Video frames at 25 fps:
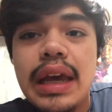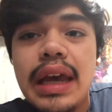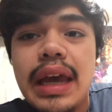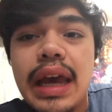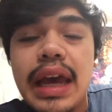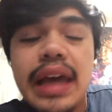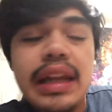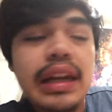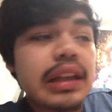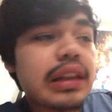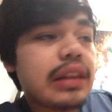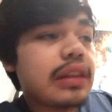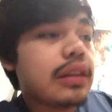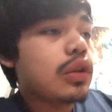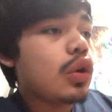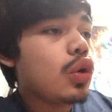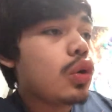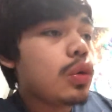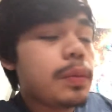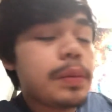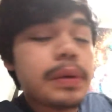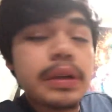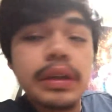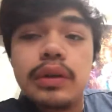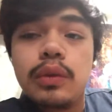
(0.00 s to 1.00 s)
And
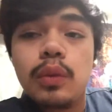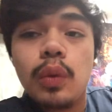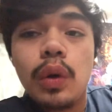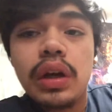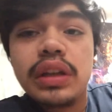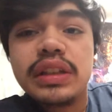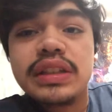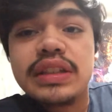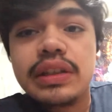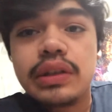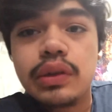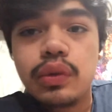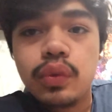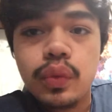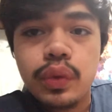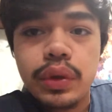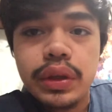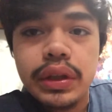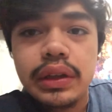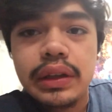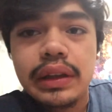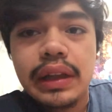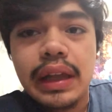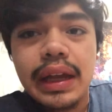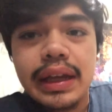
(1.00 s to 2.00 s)
nobody wants to
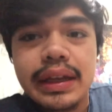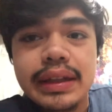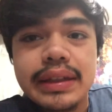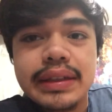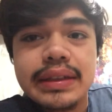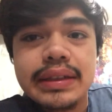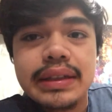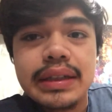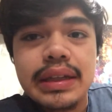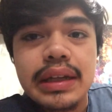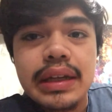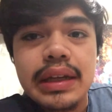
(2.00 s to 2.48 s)
realize